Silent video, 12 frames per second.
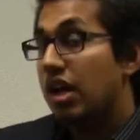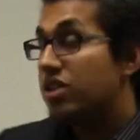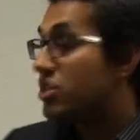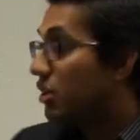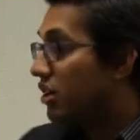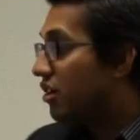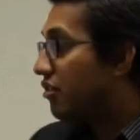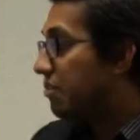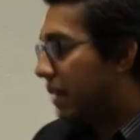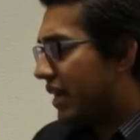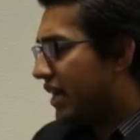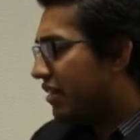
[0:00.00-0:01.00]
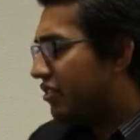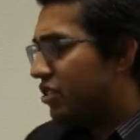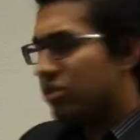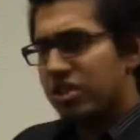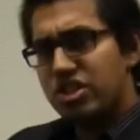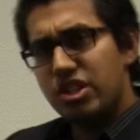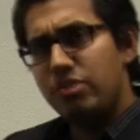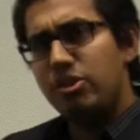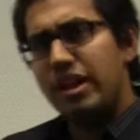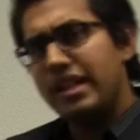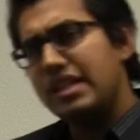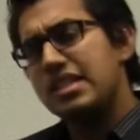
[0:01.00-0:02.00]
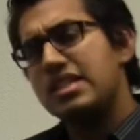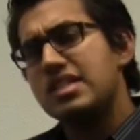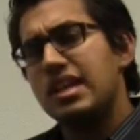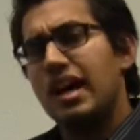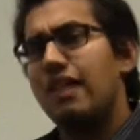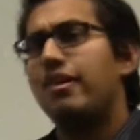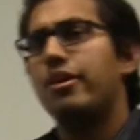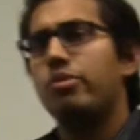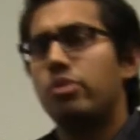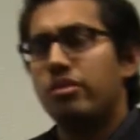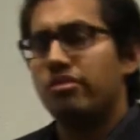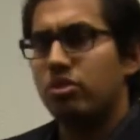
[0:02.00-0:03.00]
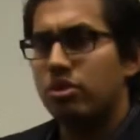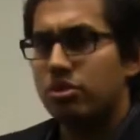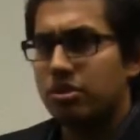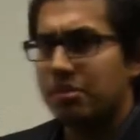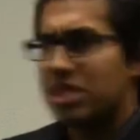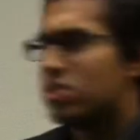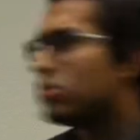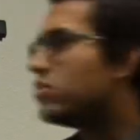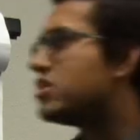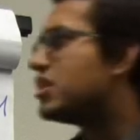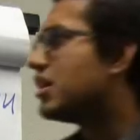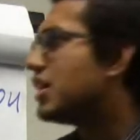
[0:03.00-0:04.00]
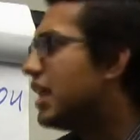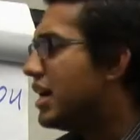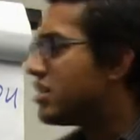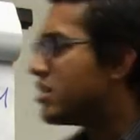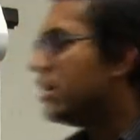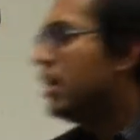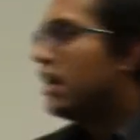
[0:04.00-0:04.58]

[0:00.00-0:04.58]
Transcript: I'll start off by giving you a general idea as to how I would review it with my students in class.